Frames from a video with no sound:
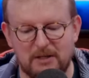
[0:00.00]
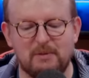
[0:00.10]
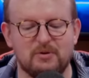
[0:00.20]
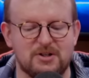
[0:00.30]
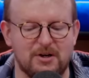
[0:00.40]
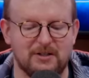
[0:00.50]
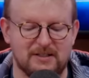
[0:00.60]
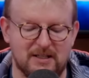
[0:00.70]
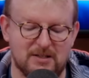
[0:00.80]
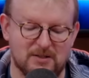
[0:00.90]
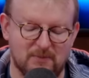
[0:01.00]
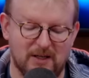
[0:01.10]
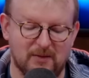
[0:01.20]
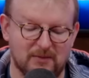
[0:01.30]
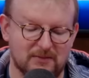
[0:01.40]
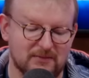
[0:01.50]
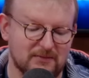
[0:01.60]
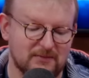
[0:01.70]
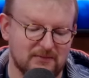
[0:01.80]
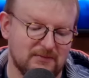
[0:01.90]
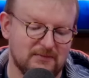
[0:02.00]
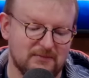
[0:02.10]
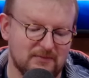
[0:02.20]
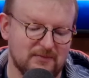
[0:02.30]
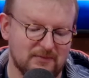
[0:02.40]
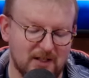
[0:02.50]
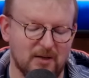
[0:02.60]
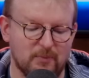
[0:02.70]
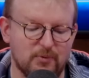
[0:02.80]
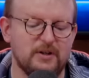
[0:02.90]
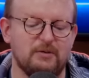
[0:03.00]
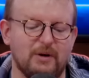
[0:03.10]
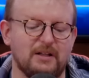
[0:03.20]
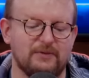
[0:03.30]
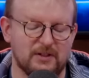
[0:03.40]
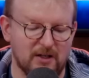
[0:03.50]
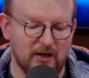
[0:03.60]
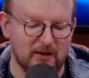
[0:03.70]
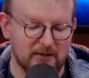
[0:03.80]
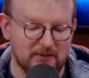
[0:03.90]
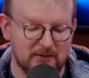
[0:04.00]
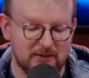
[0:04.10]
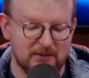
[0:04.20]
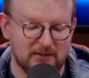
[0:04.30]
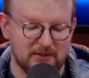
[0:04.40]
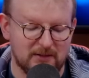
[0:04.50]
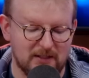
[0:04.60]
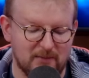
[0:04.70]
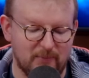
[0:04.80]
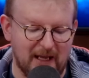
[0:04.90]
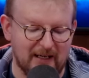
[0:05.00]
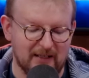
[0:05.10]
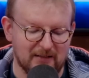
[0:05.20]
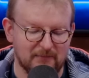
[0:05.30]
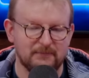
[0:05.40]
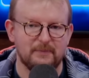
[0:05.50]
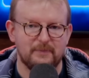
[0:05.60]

I remember Shardless Agent being a pretty relevant card back in